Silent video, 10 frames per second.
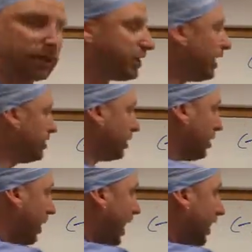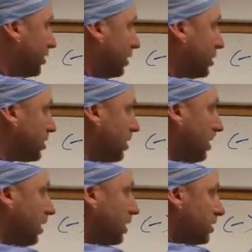changing your actions
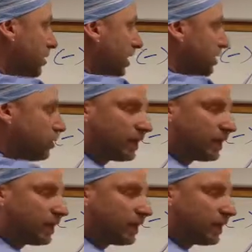so that you